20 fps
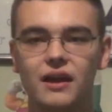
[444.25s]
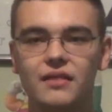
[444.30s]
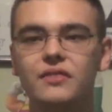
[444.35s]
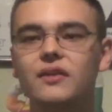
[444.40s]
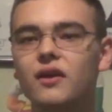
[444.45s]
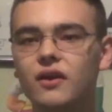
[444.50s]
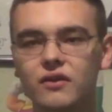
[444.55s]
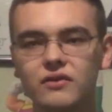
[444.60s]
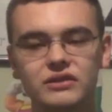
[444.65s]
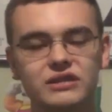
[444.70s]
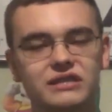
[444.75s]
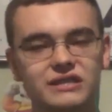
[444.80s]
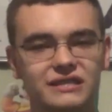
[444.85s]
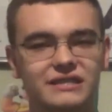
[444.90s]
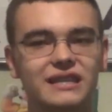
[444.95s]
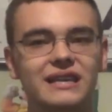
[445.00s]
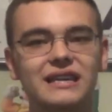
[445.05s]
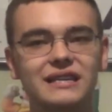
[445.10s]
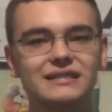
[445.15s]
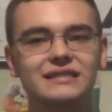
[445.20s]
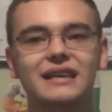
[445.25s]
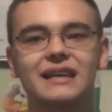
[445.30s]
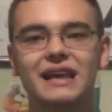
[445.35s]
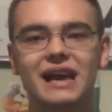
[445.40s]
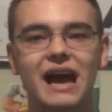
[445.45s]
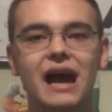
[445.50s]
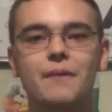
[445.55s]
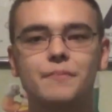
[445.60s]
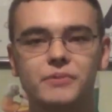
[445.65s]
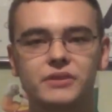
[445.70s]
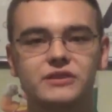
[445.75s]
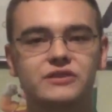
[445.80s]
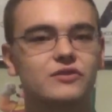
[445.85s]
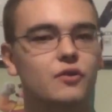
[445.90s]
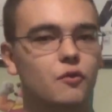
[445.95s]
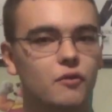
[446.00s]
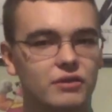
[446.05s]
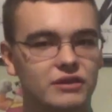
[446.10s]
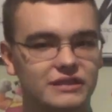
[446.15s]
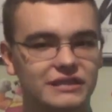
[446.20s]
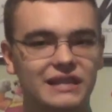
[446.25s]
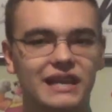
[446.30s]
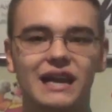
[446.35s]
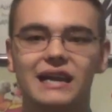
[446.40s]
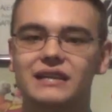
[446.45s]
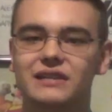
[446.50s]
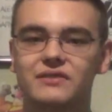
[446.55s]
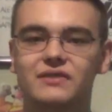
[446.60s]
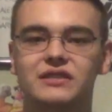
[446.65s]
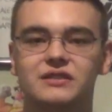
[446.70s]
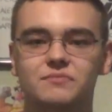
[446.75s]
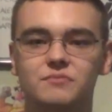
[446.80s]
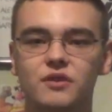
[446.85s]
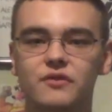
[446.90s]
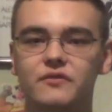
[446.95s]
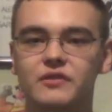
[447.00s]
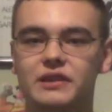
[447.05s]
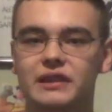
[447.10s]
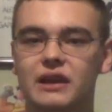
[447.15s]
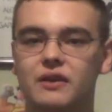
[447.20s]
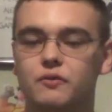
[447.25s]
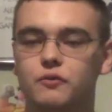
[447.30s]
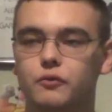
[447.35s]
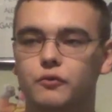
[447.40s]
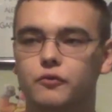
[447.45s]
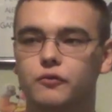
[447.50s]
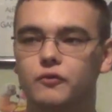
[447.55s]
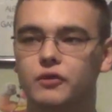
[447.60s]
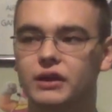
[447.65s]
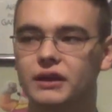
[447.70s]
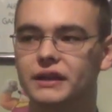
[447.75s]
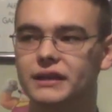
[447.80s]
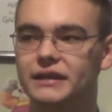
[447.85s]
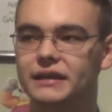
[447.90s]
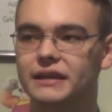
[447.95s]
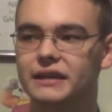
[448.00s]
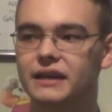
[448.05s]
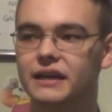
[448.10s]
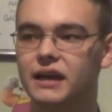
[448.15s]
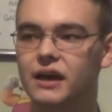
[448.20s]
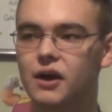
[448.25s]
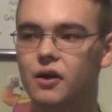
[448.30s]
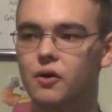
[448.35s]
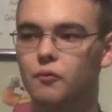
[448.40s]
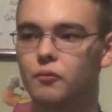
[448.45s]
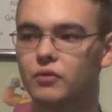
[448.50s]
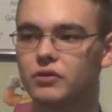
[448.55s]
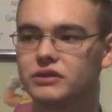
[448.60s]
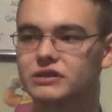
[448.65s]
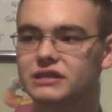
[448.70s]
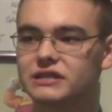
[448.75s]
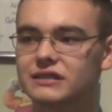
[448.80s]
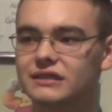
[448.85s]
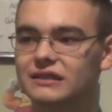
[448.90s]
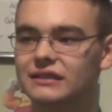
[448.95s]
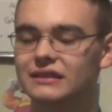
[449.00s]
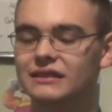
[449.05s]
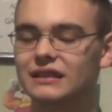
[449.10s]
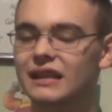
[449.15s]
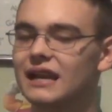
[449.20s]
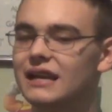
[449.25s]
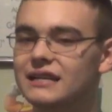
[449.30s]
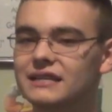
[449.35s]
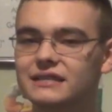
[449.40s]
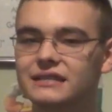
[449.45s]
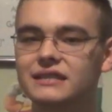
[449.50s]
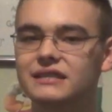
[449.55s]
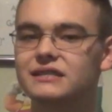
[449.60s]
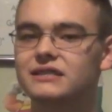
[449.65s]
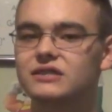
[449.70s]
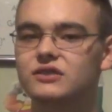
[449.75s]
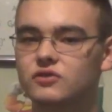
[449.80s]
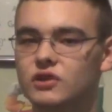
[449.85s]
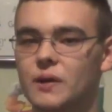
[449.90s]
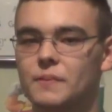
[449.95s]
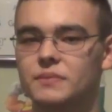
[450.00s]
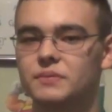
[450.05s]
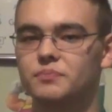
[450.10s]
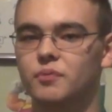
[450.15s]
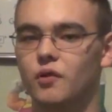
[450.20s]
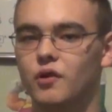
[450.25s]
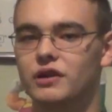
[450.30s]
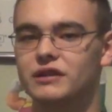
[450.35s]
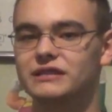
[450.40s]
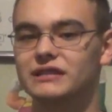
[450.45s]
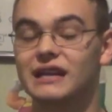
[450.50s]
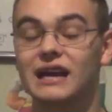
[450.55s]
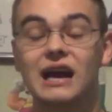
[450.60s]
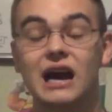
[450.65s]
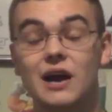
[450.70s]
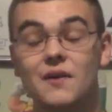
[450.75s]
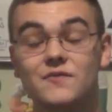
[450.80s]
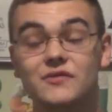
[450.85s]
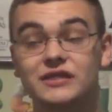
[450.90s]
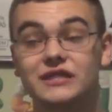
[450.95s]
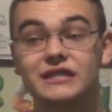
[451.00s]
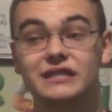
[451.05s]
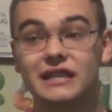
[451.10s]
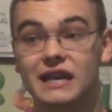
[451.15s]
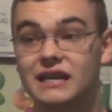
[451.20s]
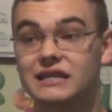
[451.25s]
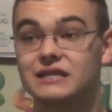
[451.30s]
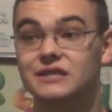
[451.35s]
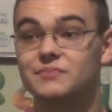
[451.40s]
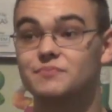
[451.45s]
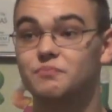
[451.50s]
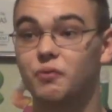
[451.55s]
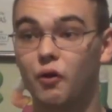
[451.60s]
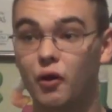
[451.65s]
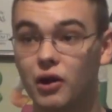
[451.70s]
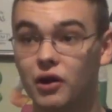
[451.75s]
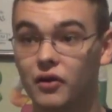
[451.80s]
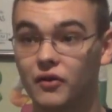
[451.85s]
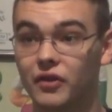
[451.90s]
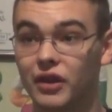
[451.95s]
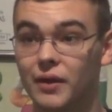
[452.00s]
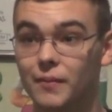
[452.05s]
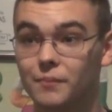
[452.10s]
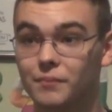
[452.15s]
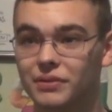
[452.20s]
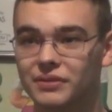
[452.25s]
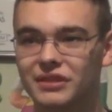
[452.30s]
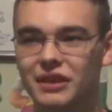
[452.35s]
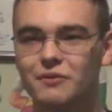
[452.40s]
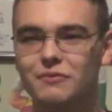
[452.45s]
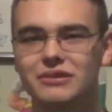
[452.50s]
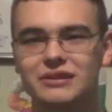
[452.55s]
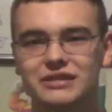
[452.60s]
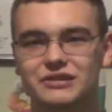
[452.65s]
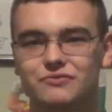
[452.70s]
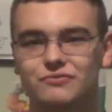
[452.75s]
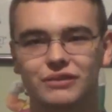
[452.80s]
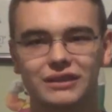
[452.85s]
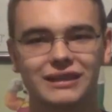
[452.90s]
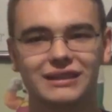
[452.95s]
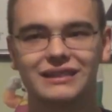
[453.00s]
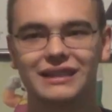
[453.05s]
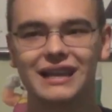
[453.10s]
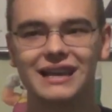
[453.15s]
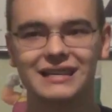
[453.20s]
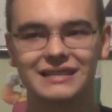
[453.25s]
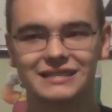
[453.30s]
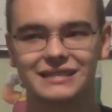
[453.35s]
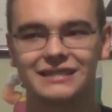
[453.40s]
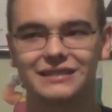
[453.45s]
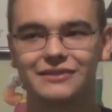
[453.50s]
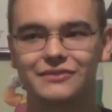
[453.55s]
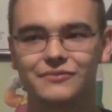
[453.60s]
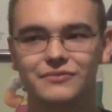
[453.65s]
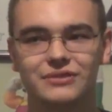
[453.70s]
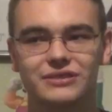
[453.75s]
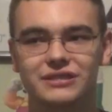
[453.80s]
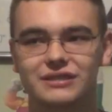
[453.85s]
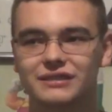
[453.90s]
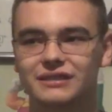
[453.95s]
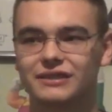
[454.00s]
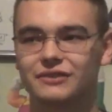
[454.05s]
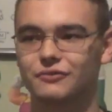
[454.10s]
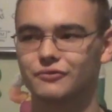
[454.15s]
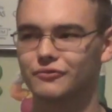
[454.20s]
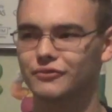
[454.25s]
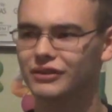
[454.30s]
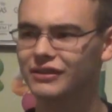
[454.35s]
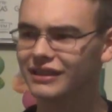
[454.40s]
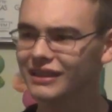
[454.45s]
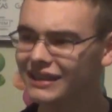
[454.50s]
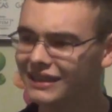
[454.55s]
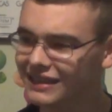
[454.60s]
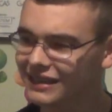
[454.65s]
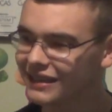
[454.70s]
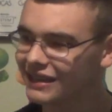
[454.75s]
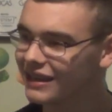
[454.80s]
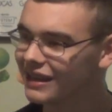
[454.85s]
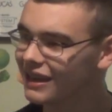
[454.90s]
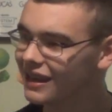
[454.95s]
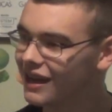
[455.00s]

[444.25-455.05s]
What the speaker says: And there are just things that happen towards the end of this movie that really were just lazy script points, and I obviously can't spoil them, but they were just really lazy, and it was just like, really?